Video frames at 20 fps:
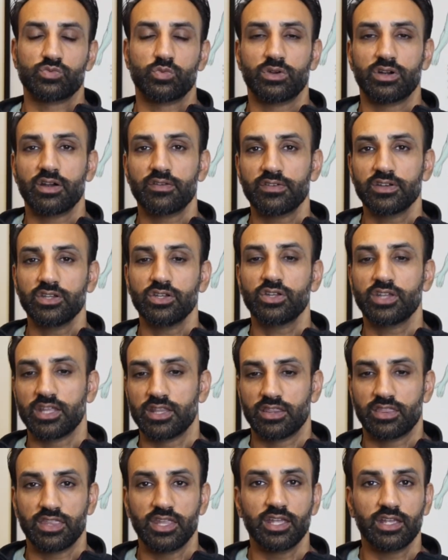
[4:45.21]
Wherever you can
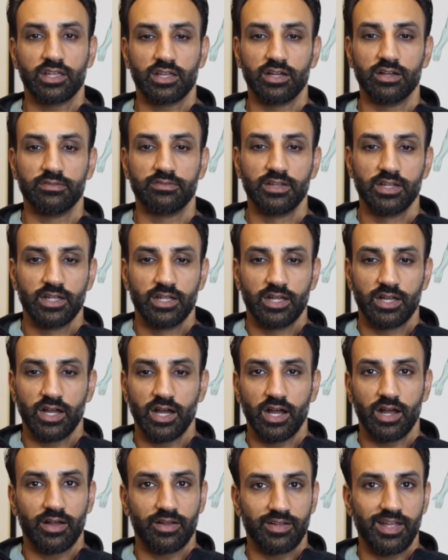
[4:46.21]
think of
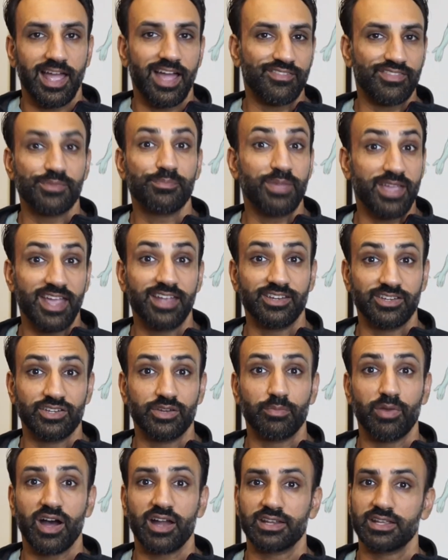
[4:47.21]
having pain in
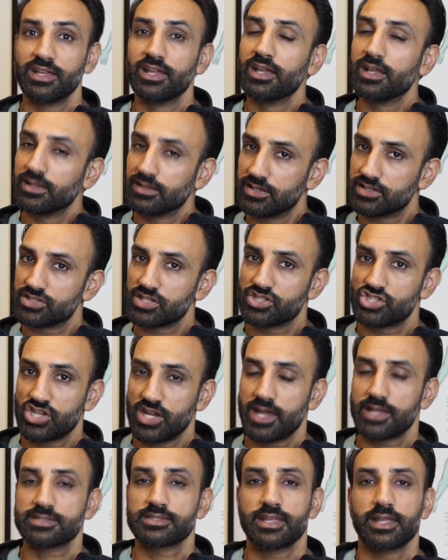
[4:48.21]
your body, there's a
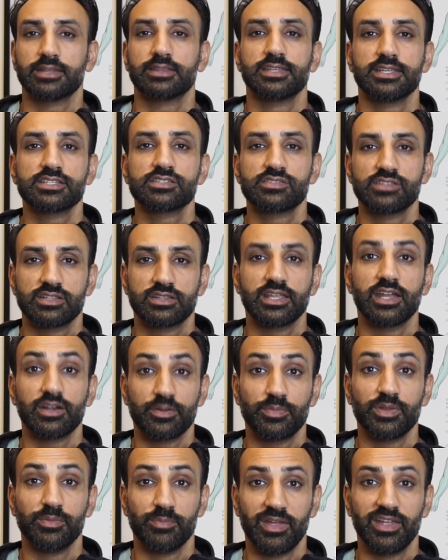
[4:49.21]
chance that this
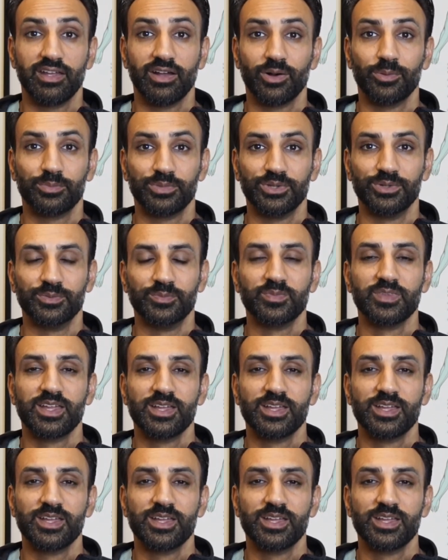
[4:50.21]
therapy may help you.